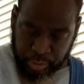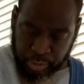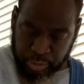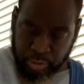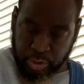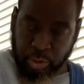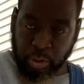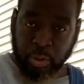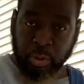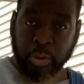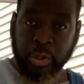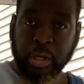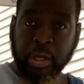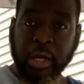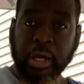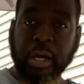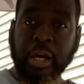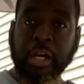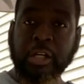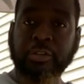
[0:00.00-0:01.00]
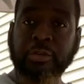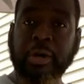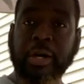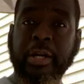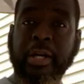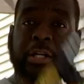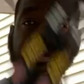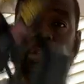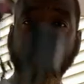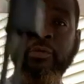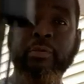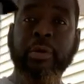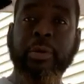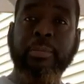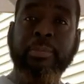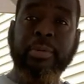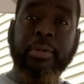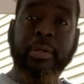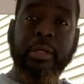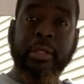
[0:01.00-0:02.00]
So I try not to
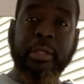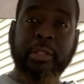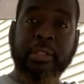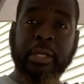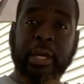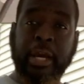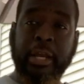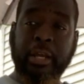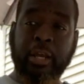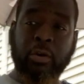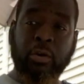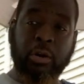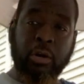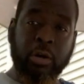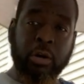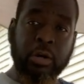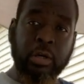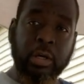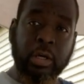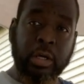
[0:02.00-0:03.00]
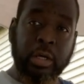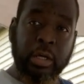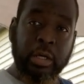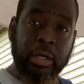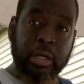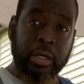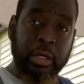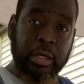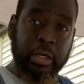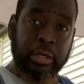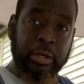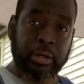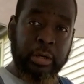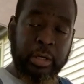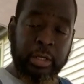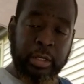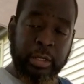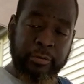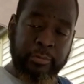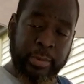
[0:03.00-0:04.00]
grip tight at all. And,
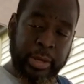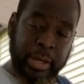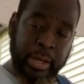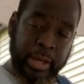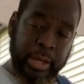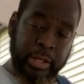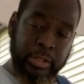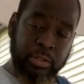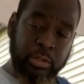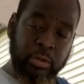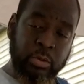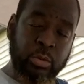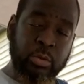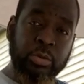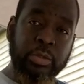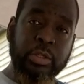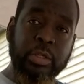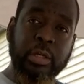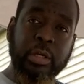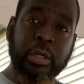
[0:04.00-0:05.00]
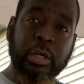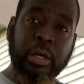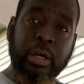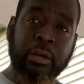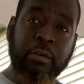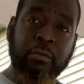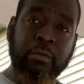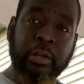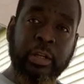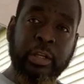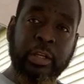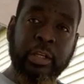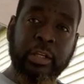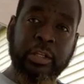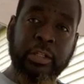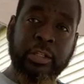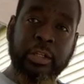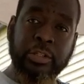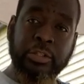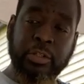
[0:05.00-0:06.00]
I leave my hands loose. I don't really need
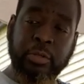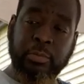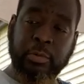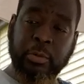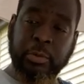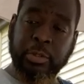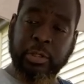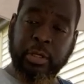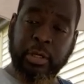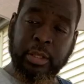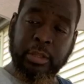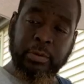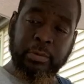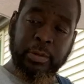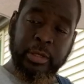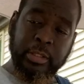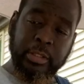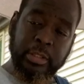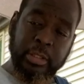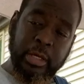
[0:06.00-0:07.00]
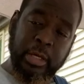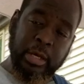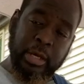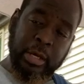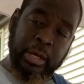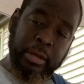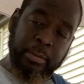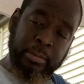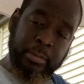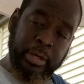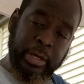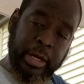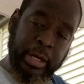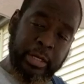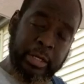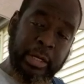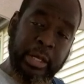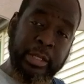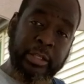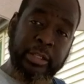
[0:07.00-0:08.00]
to touch the bow with the other ones, but I
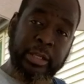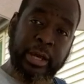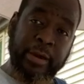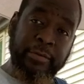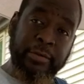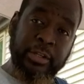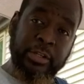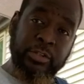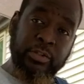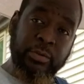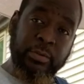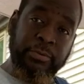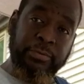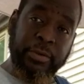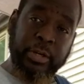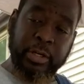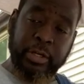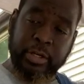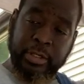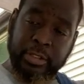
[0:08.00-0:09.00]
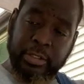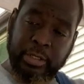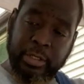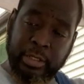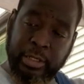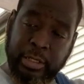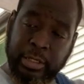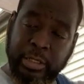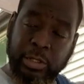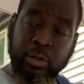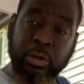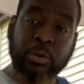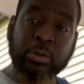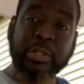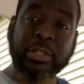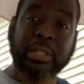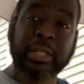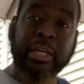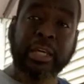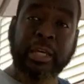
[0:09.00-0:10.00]
like to have these 2 fingers
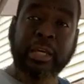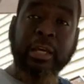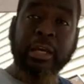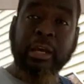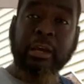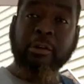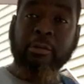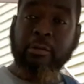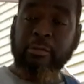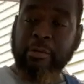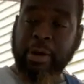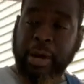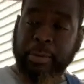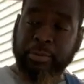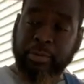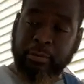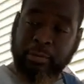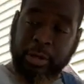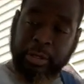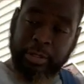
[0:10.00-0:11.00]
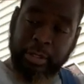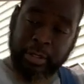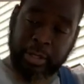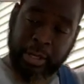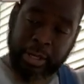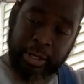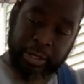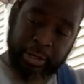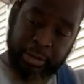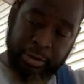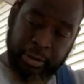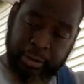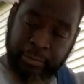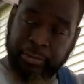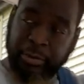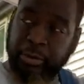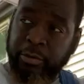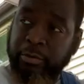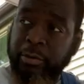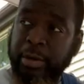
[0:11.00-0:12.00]
loosely wrapped around the neck
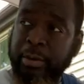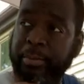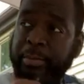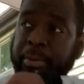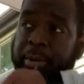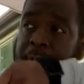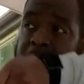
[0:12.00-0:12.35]
of the grip.